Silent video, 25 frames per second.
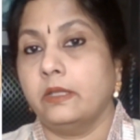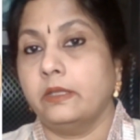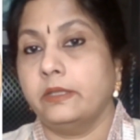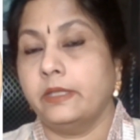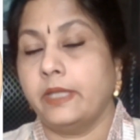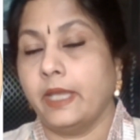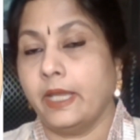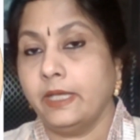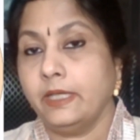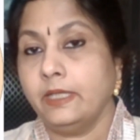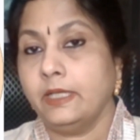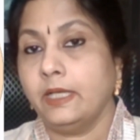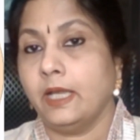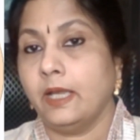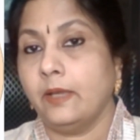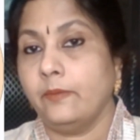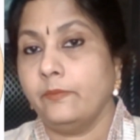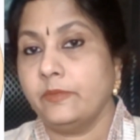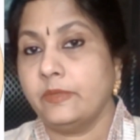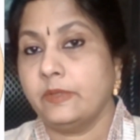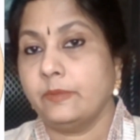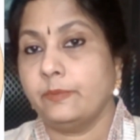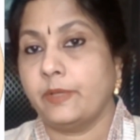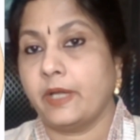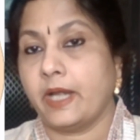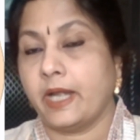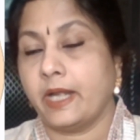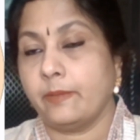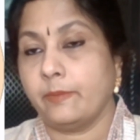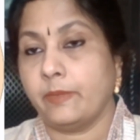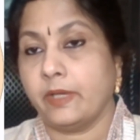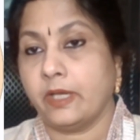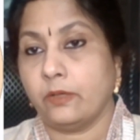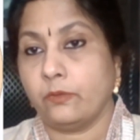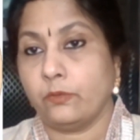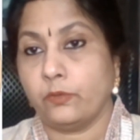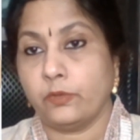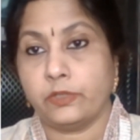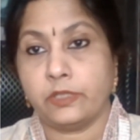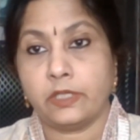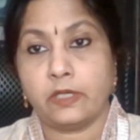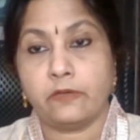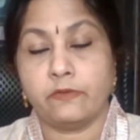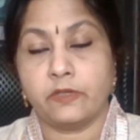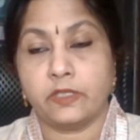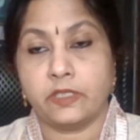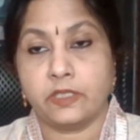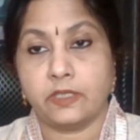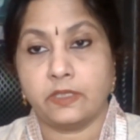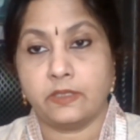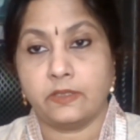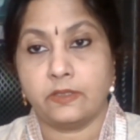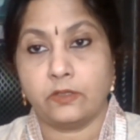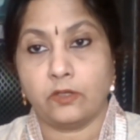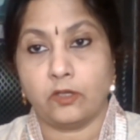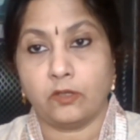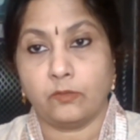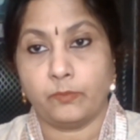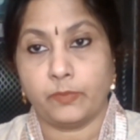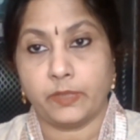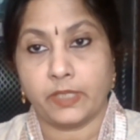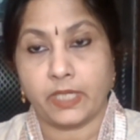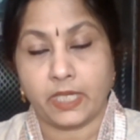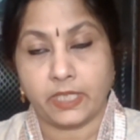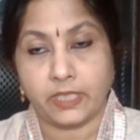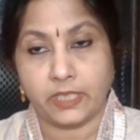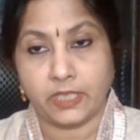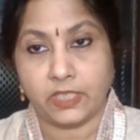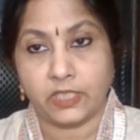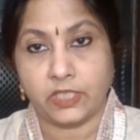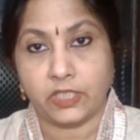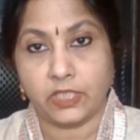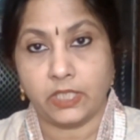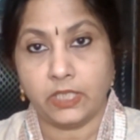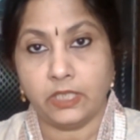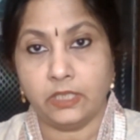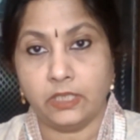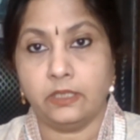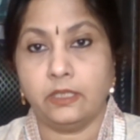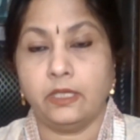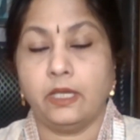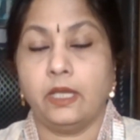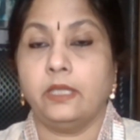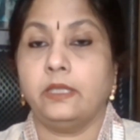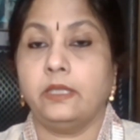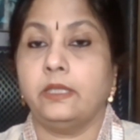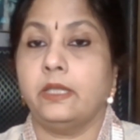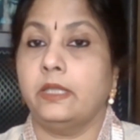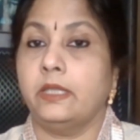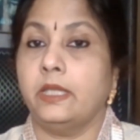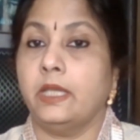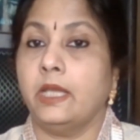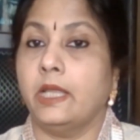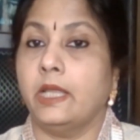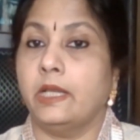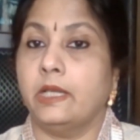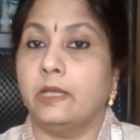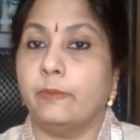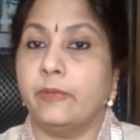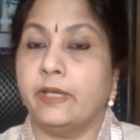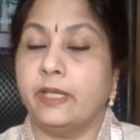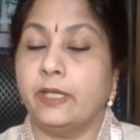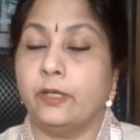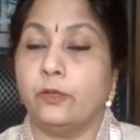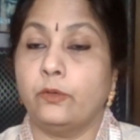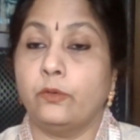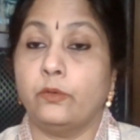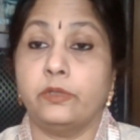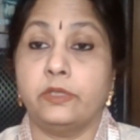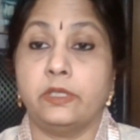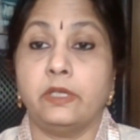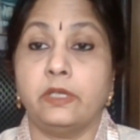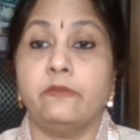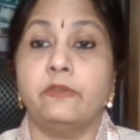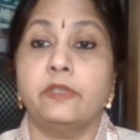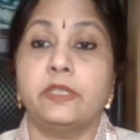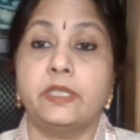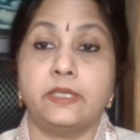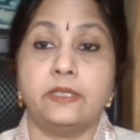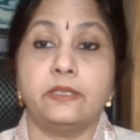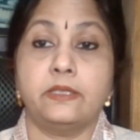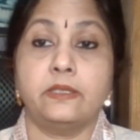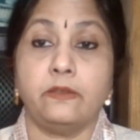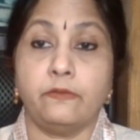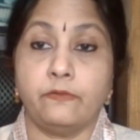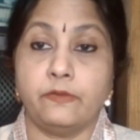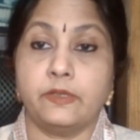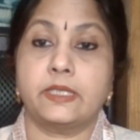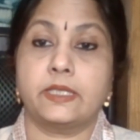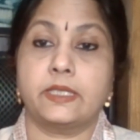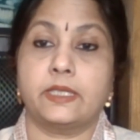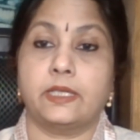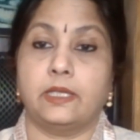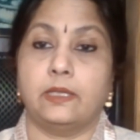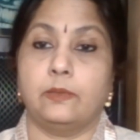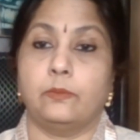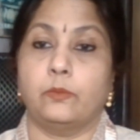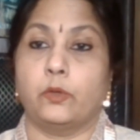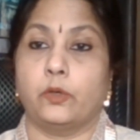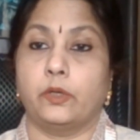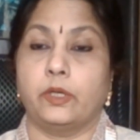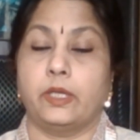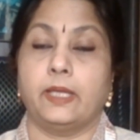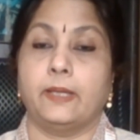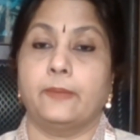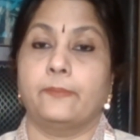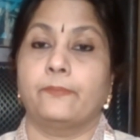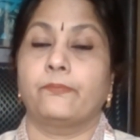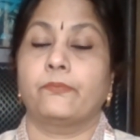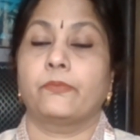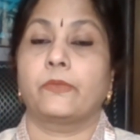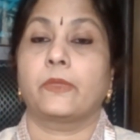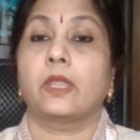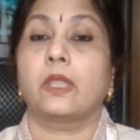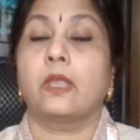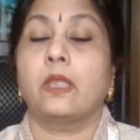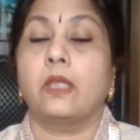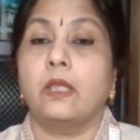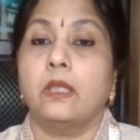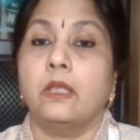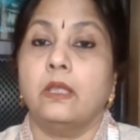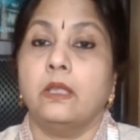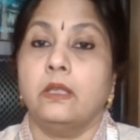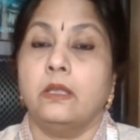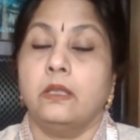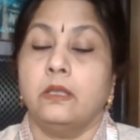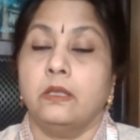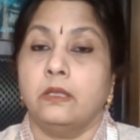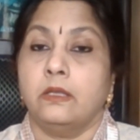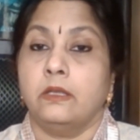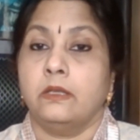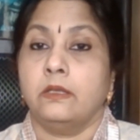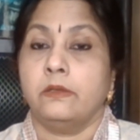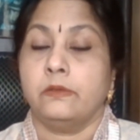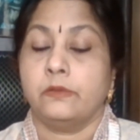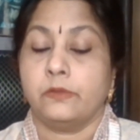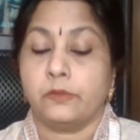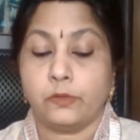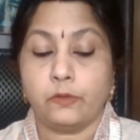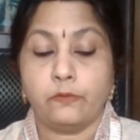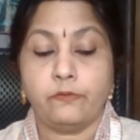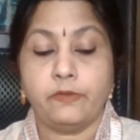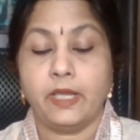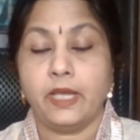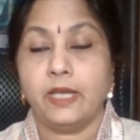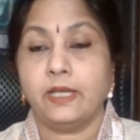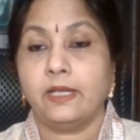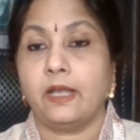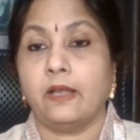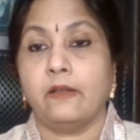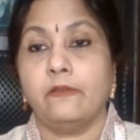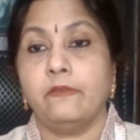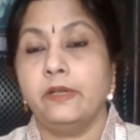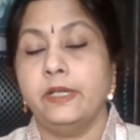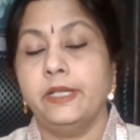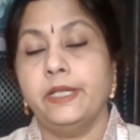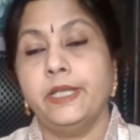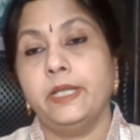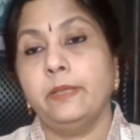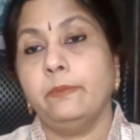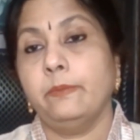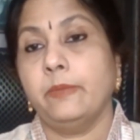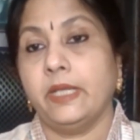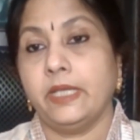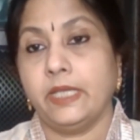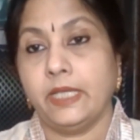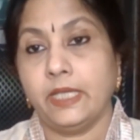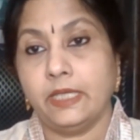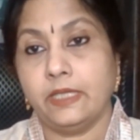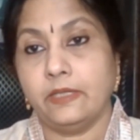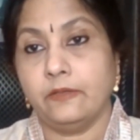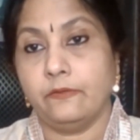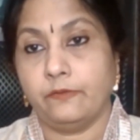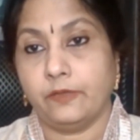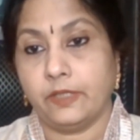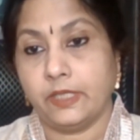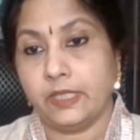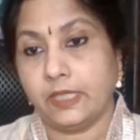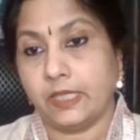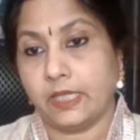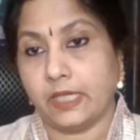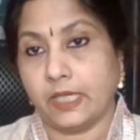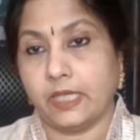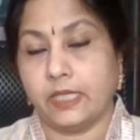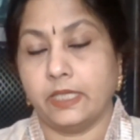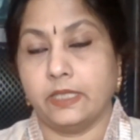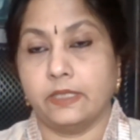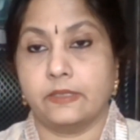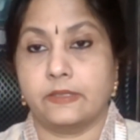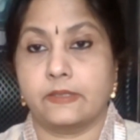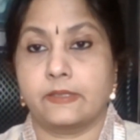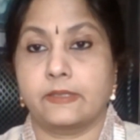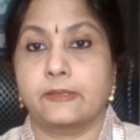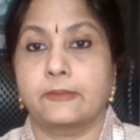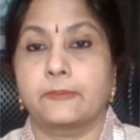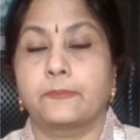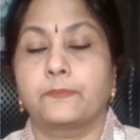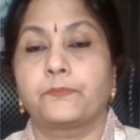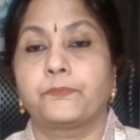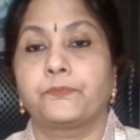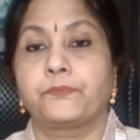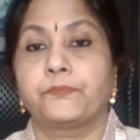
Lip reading: Then comes Pranamaya Kosha, which is your pranic sheath, and then the Annamaya Kosha, which is the physical body. So we are covered in many different layers.